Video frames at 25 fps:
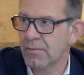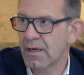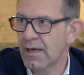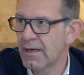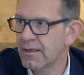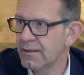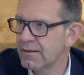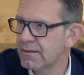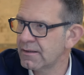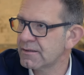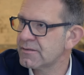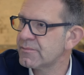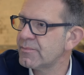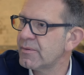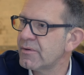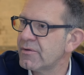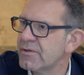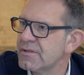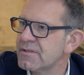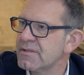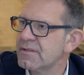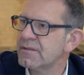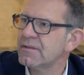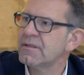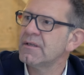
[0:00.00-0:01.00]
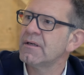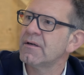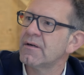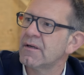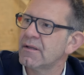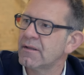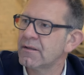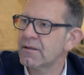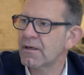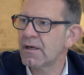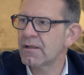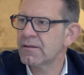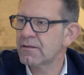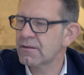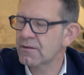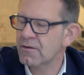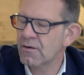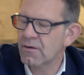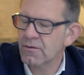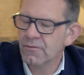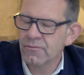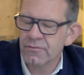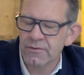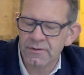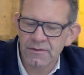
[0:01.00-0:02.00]
I experience it here at the, at the
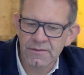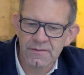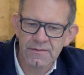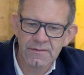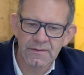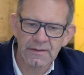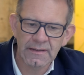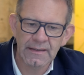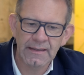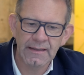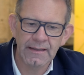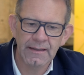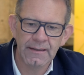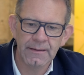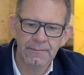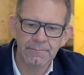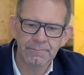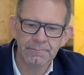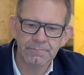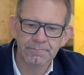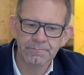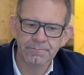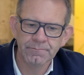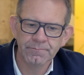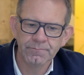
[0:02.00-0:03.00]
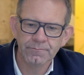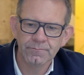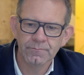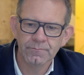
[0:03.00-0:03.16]
conference. Um,